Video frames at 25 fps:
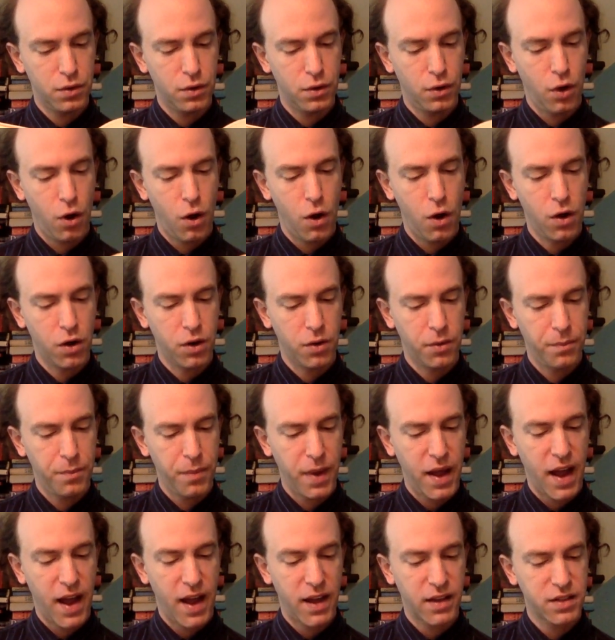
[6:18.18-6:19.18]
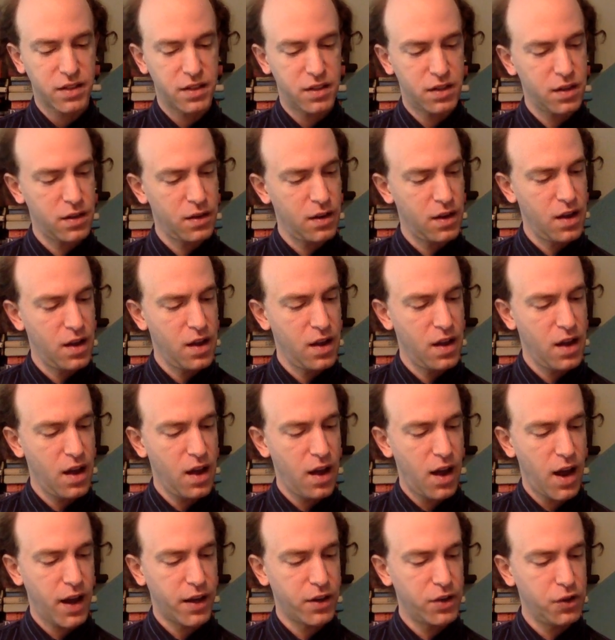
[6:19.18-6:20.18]
long passed.
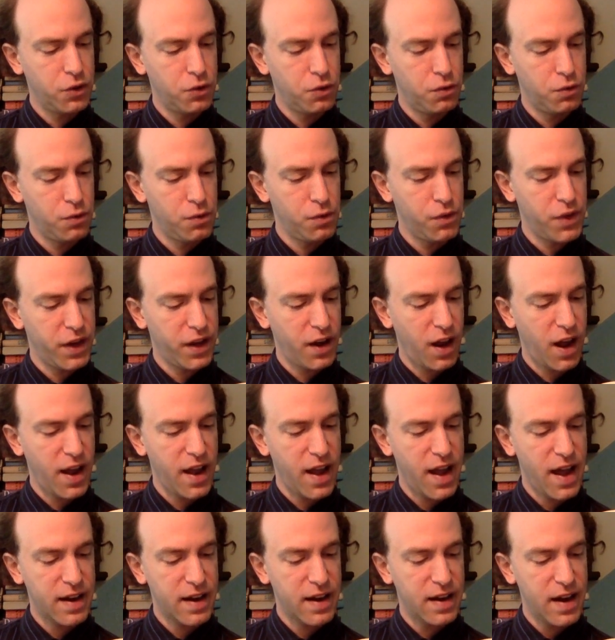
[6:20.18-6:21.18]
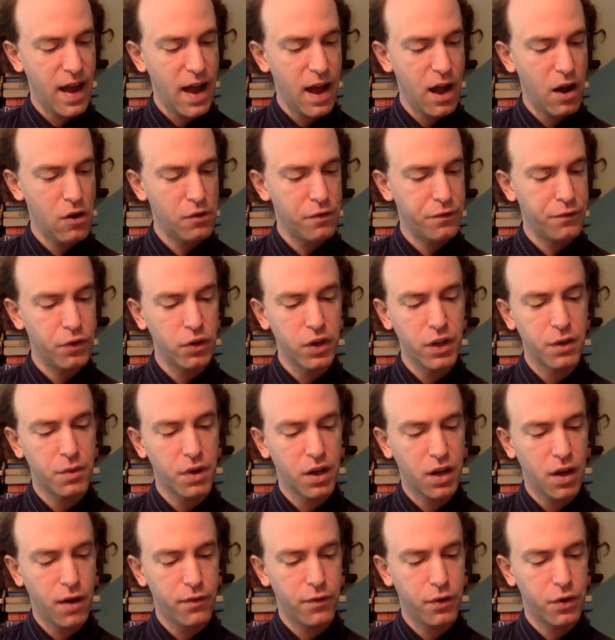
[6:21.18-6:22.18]
I knew that I had now fully
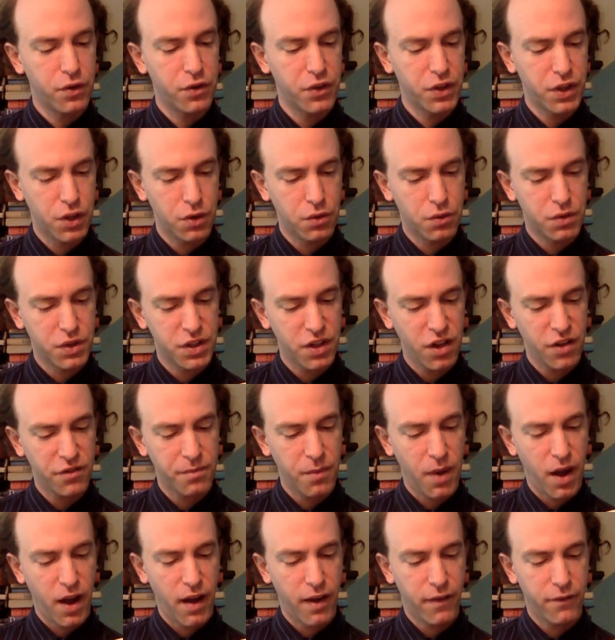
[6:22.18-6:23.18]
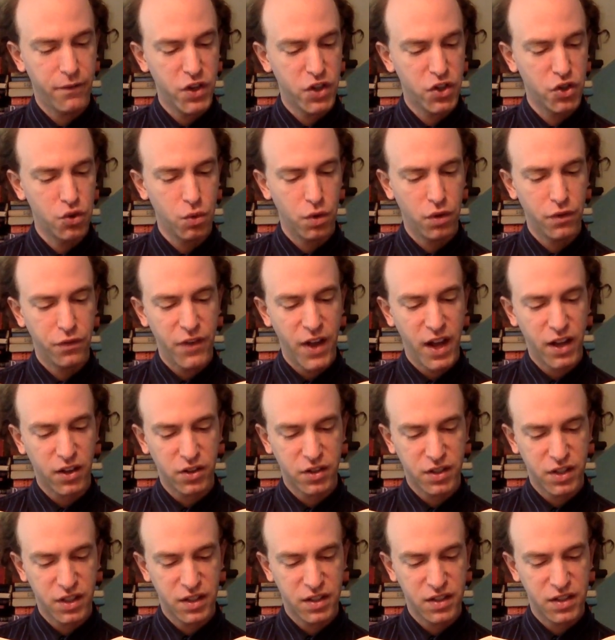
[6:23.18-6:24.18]
recovered the use of my visual
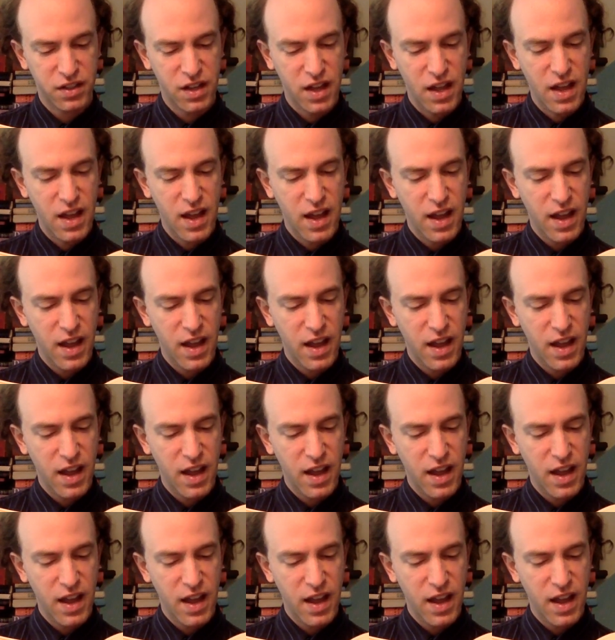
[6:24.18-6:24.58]
faculties,